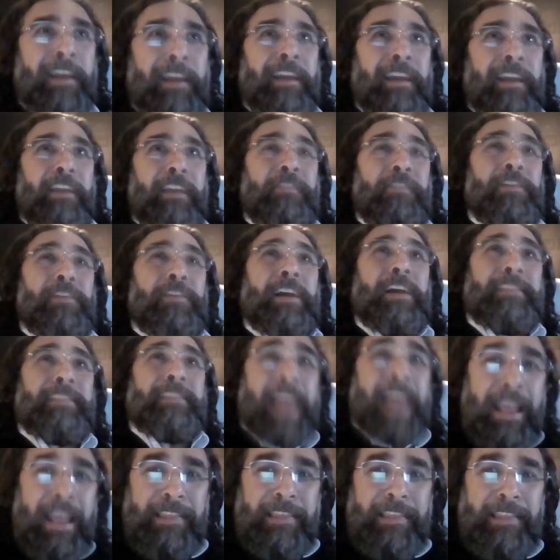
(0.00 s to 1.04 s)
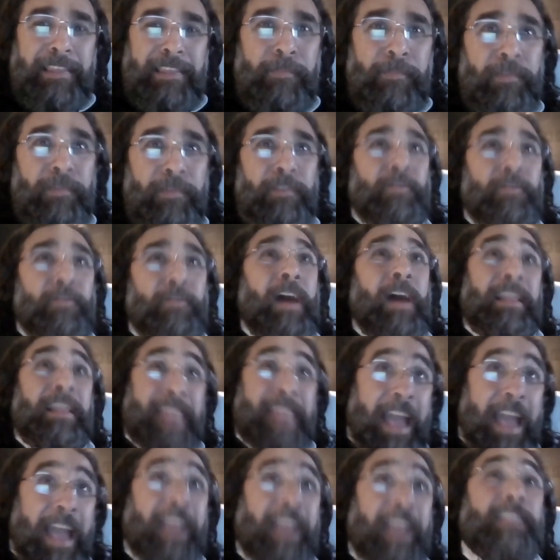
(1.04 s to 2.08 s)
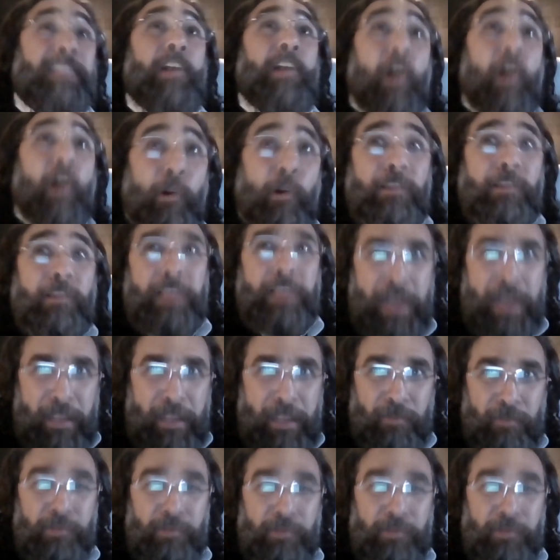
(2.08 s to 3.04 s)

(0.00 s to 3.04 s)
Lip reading: If you attack them, you attacked all the NATO.